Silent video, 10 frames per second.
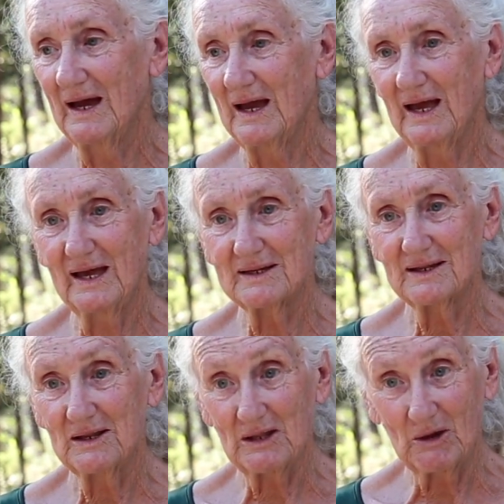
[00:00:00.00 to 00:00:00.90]

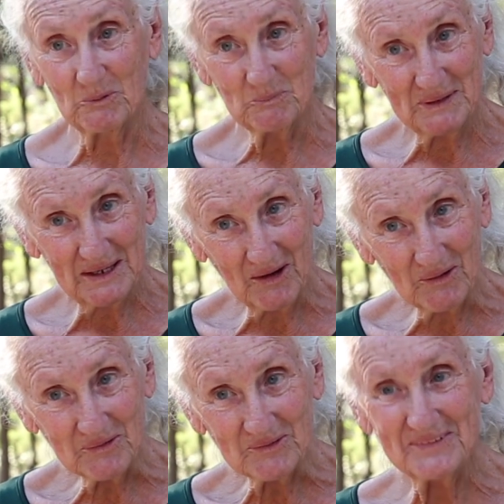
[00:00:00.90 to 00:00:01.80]
And lo and
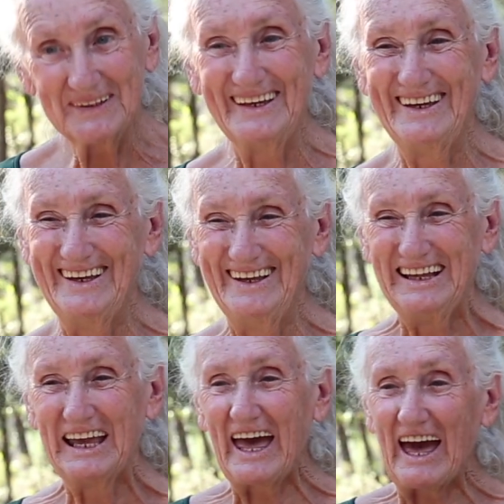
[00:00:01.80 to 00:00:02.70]
behold,
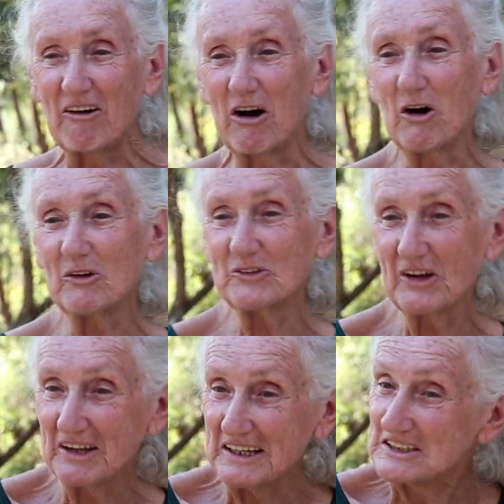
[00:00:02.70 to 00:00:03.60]
our old
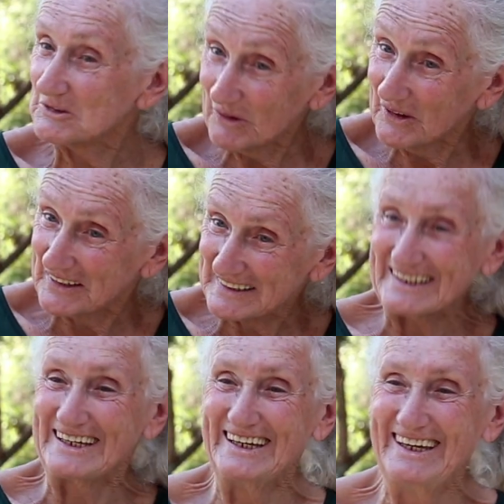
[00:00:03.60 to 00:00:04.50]
knowledge
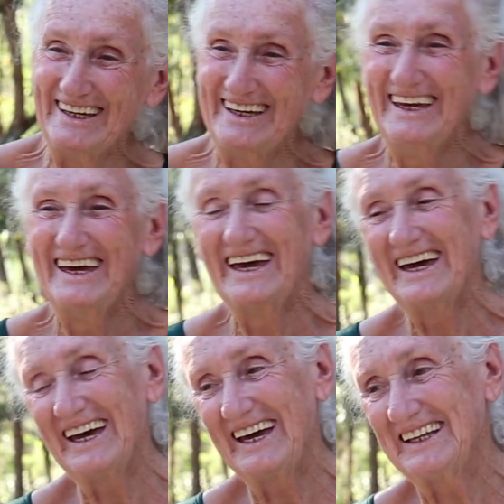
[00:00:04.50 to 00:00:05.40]
worked.
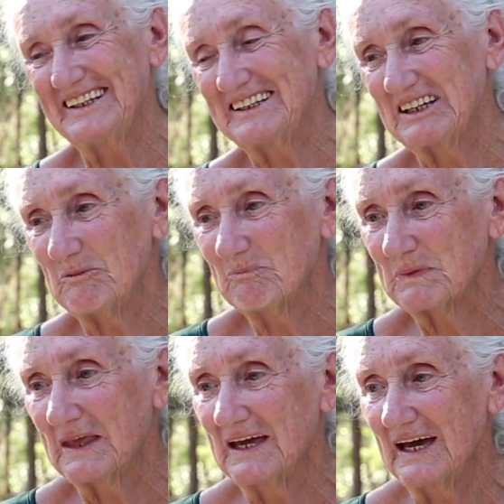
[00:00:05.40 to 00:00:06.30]
And
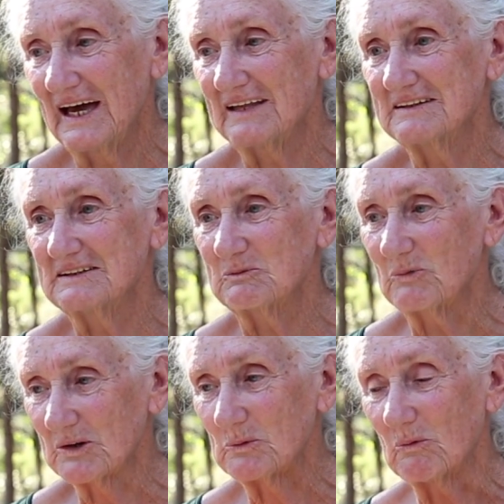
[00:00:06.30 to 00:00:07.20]

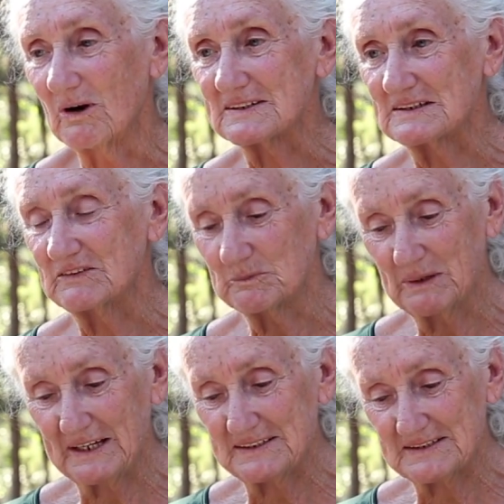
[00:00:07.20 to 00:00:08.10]
what it was, if the
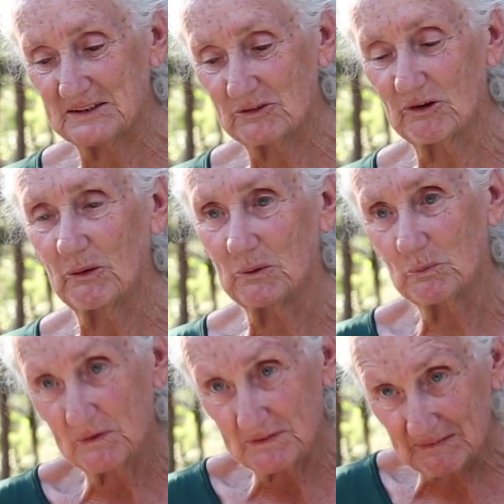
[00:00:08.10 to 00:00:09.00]
plants are
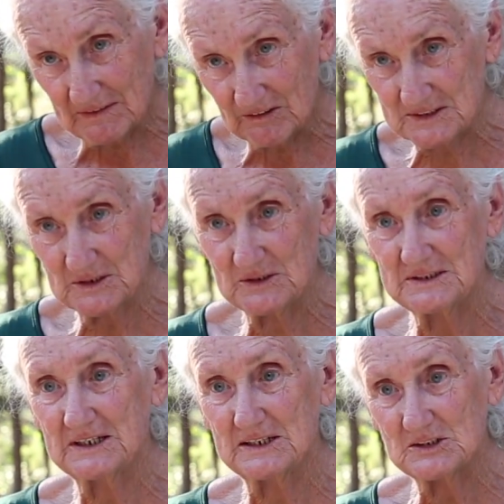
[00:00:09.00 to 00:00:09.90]
growing within their
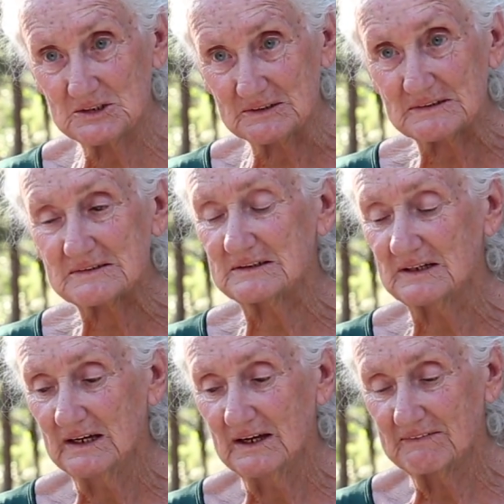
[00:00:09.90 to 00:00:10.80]
associations,
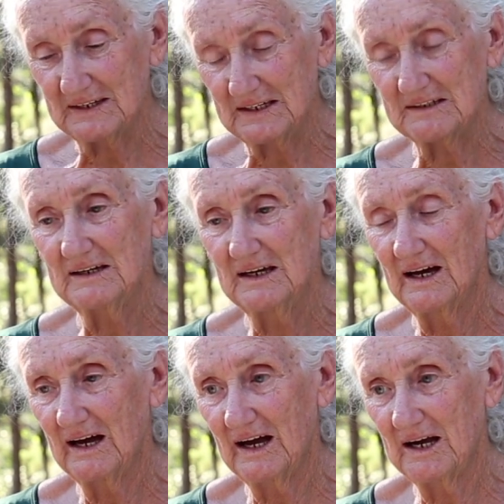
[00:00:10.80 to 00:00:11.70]
then
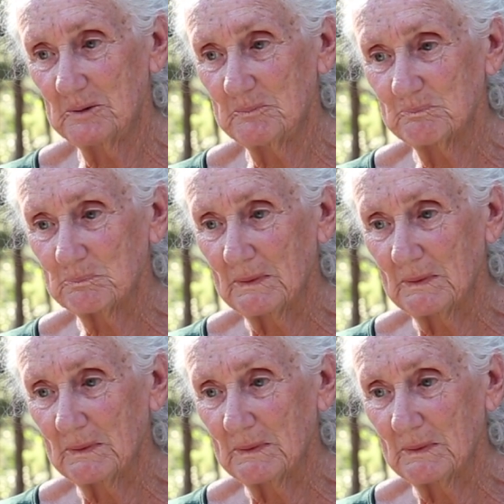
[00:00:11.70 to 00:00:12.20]
the